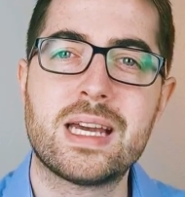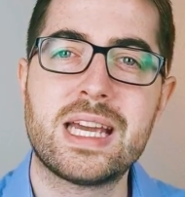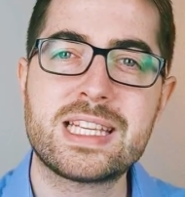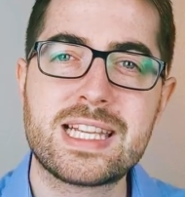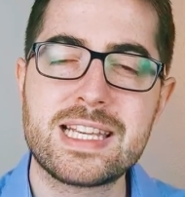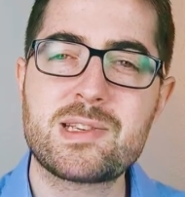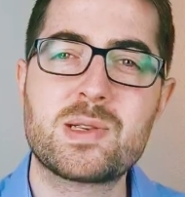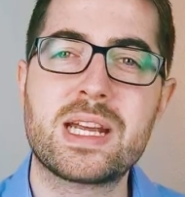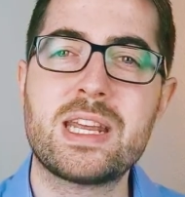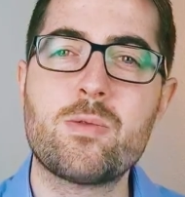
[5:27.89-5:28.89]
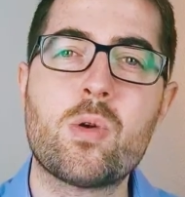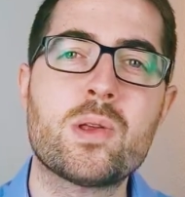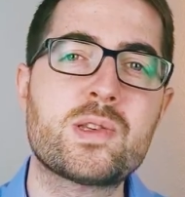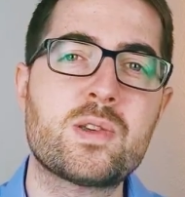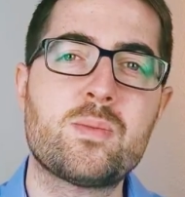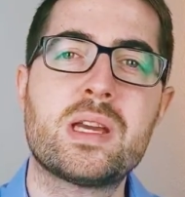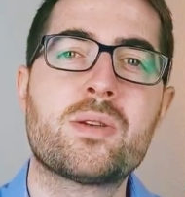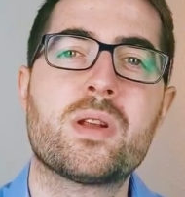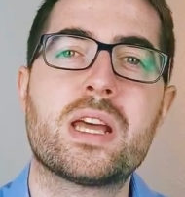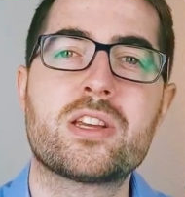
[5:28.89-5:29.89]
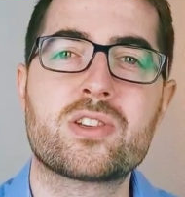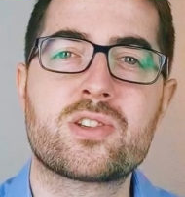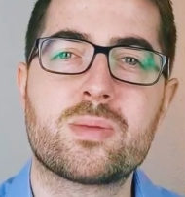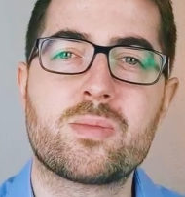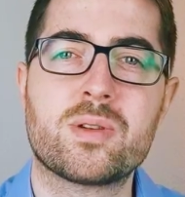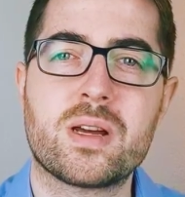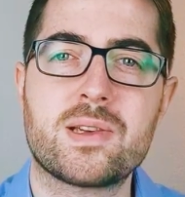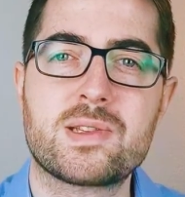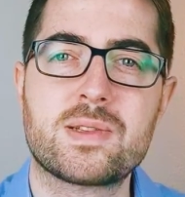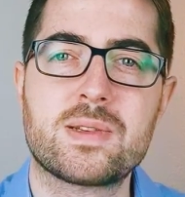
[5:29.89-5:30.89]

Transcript: He's listening and He wants to be in relationship with us.